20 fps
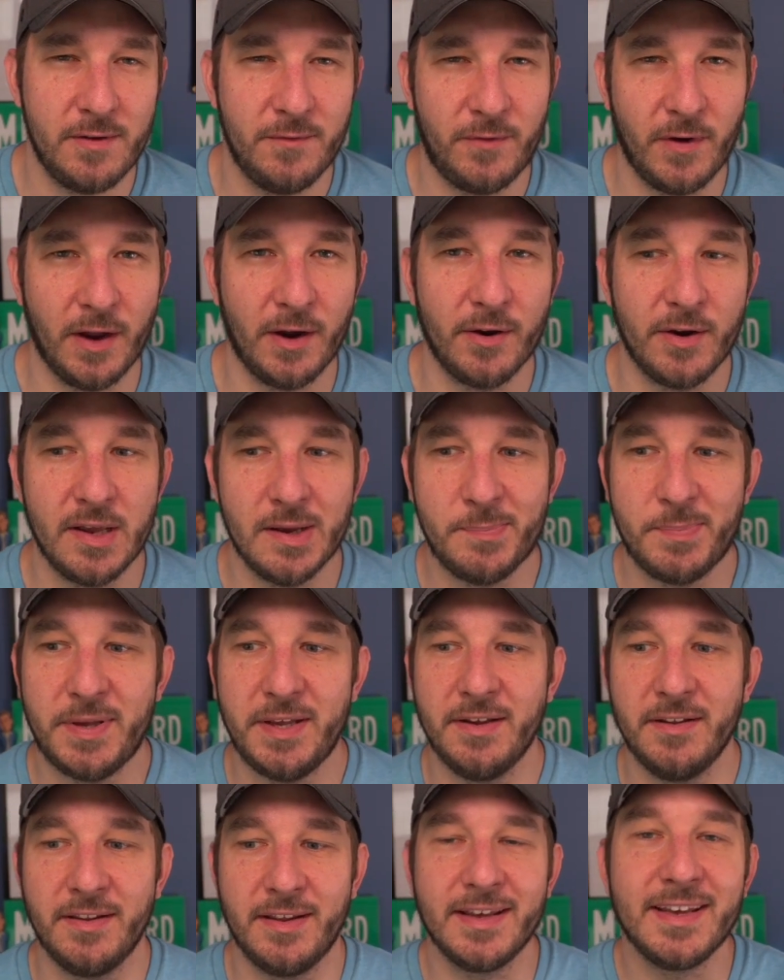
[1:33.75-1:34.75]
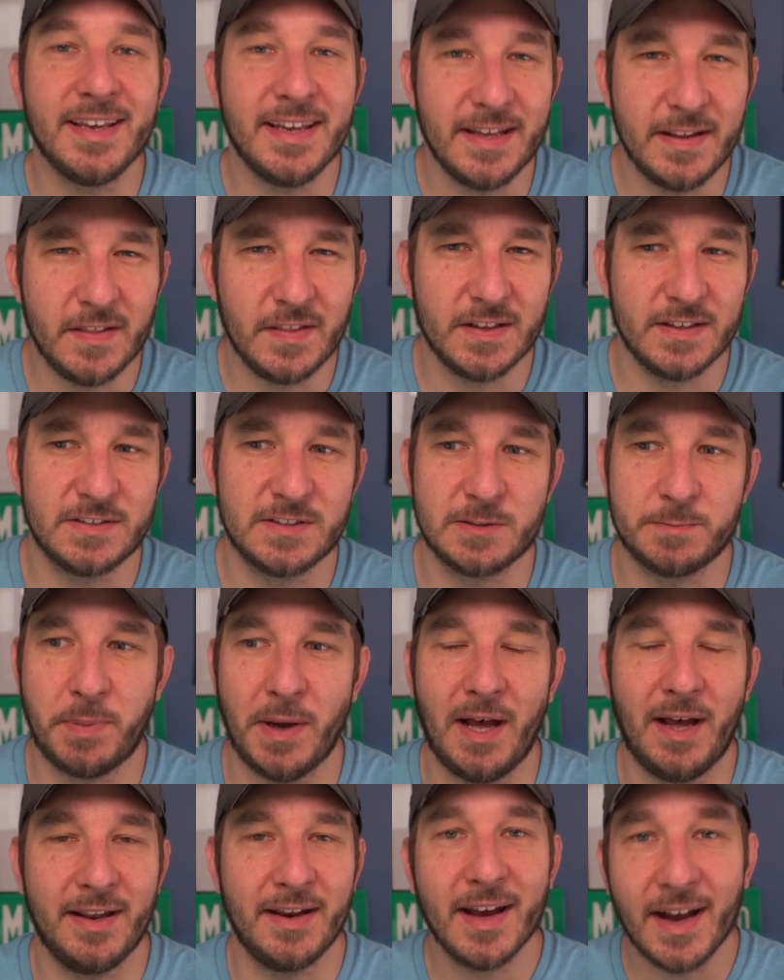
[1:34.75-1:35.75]
very appealing in this
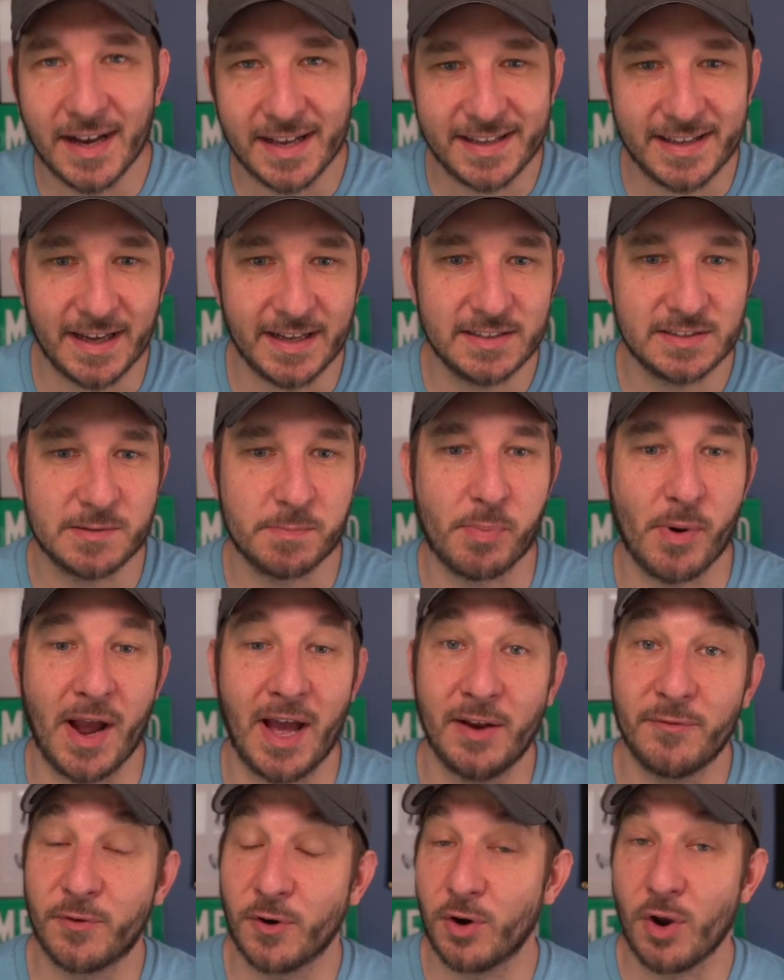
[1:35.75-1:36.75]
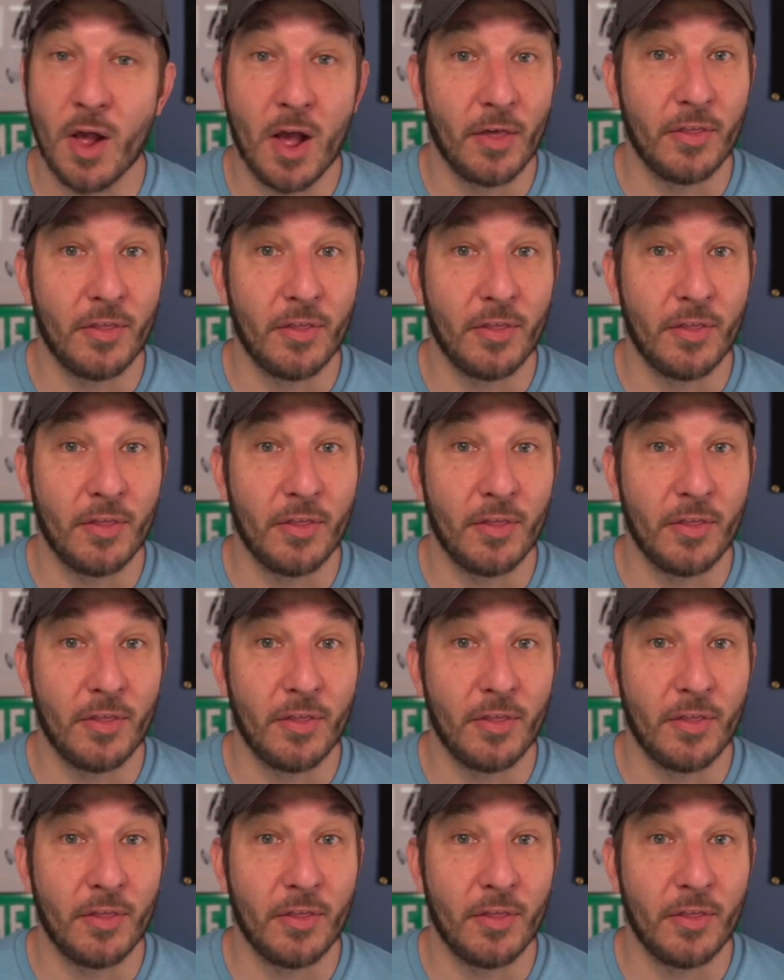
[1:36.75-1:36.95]
spot against Bradford.